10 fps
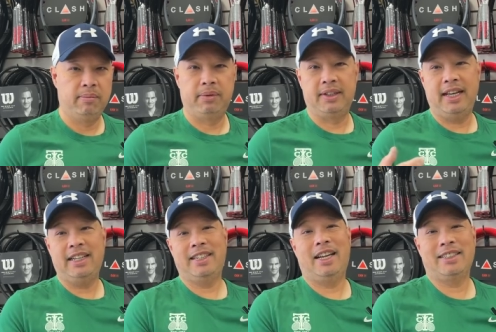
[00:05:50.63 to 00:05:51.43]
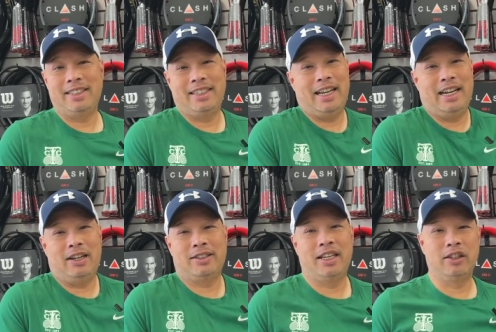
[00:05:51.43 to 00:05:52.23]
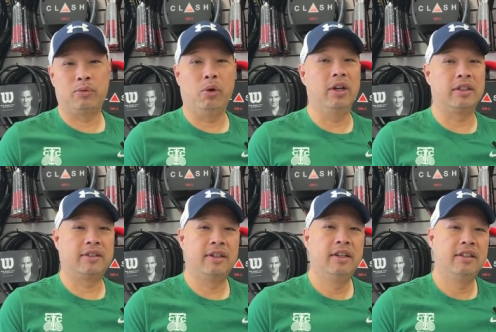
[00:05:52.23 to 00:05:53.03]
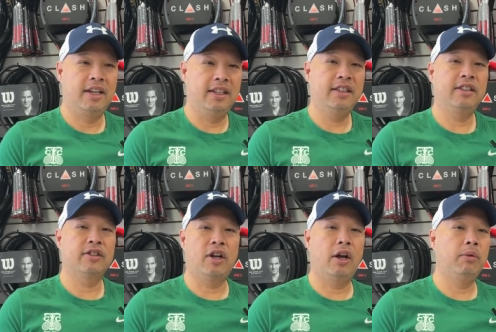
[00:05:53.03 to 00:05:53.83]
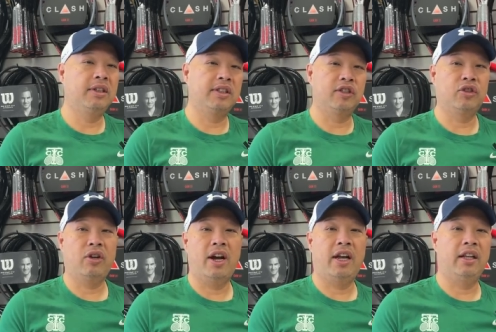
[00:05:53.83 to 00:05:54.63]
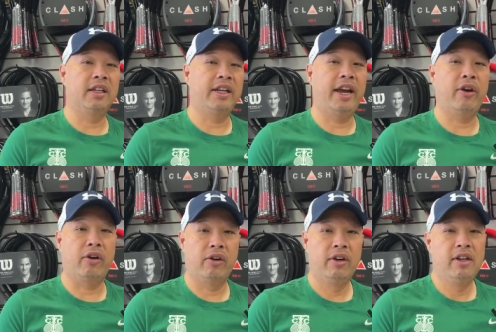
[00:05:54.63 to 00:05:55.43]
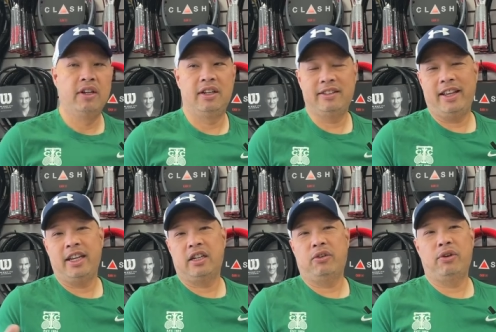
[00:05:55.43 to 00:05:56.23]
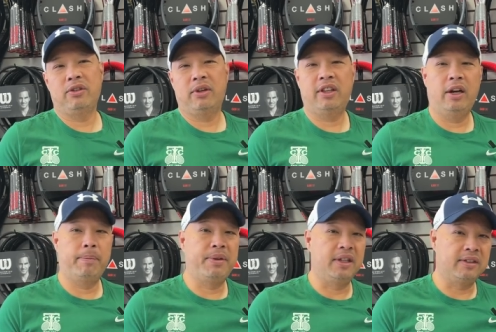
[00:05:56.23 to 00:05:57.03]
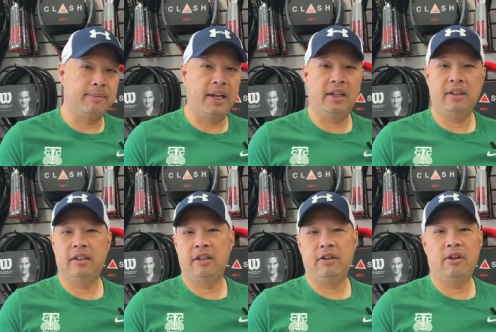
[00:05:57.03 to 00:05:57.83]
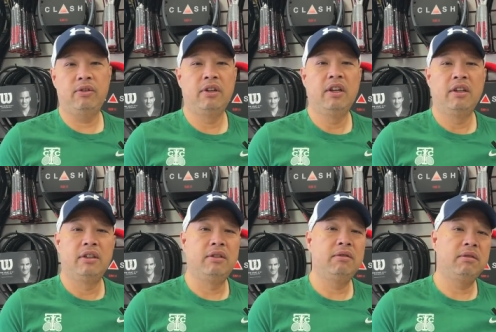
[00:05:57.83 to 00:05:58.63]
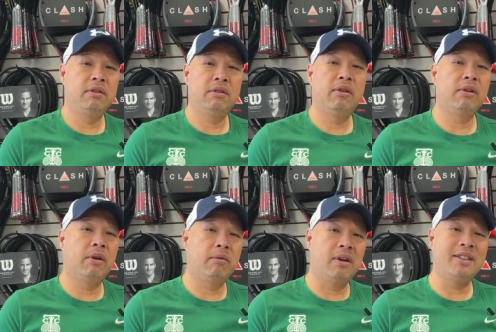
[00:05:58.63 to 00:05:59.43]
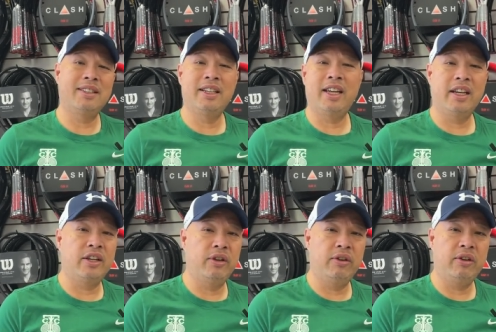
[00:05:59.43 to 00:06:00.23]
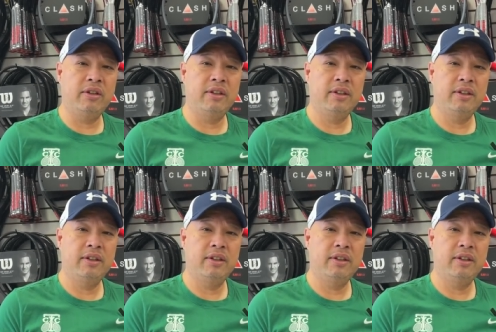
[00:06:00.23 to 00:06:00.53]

But that's actually not how tennis works. Tennis is always a trial and error. It's like going to a therapist, man. You know, you you don't go once and get cured.